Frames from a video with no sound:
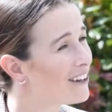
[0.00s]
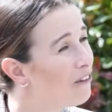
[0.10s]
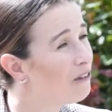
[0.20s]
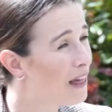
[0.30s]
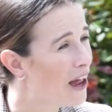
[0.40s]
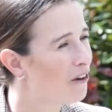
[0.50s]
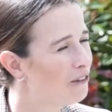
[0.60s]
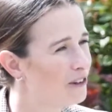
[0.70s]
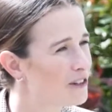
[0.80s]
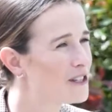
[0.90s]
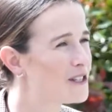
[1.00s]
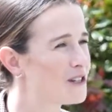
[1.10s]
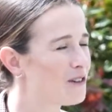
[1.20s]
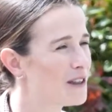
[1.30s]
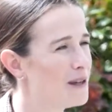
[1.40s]
all that often
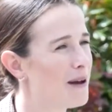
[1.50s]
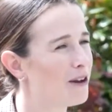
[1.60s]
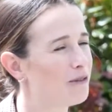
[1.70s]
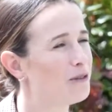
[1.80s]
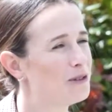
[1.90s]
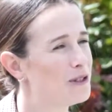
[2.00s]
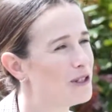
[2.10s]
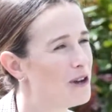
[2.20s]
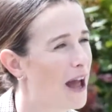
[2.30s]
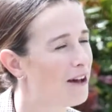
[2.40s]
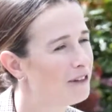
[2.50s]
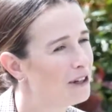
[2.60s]
considering the amount of horses you have.